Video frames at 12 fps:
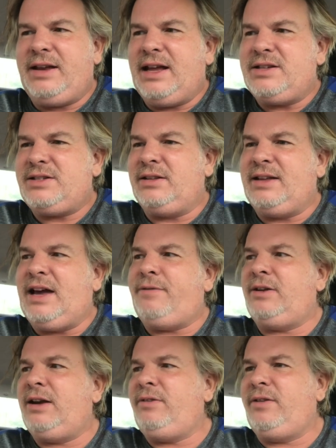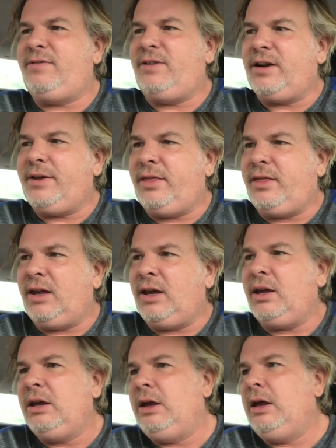has to laugh at every fucking
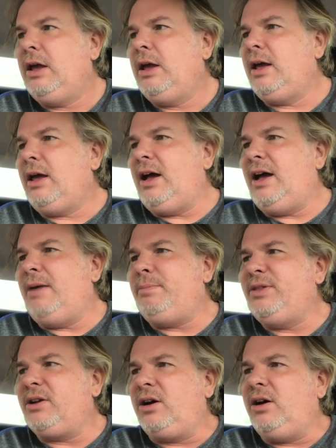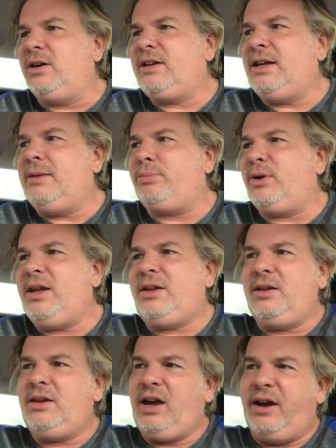thing. But they're all kind of
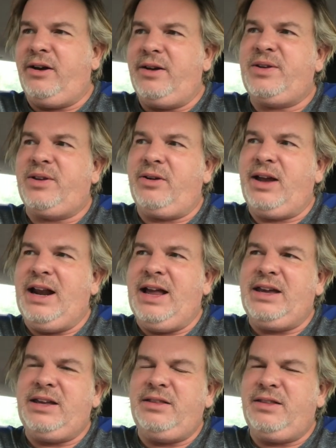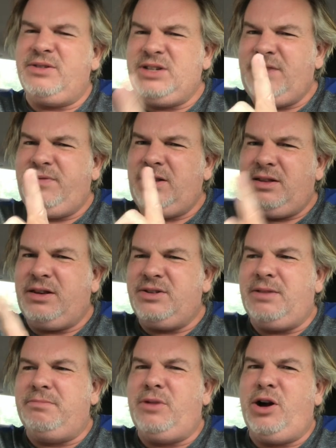breaking character. And
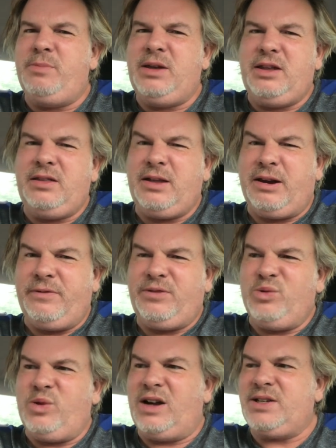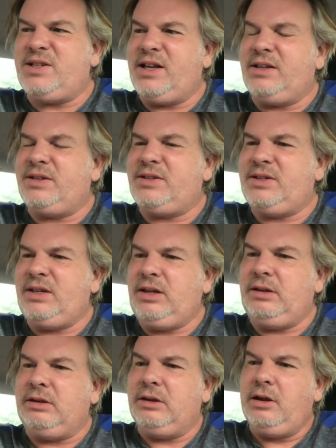there's a moment in there, if you watch that
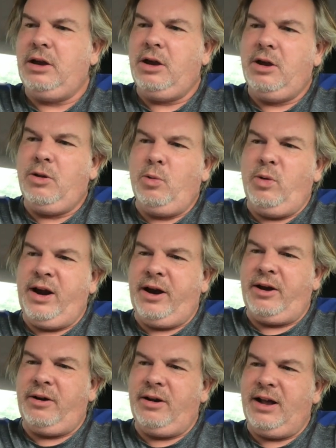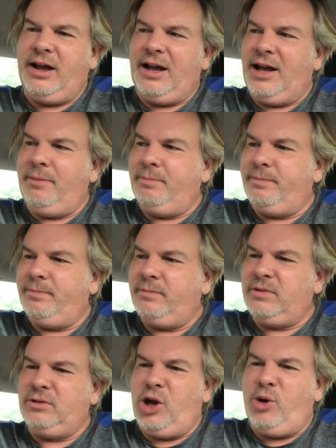scene, where
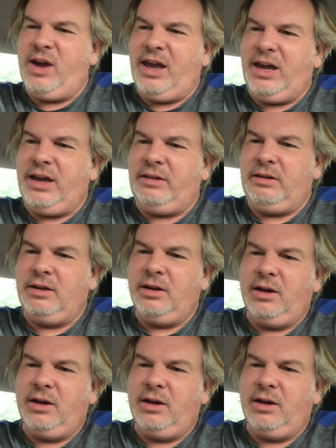Lohan,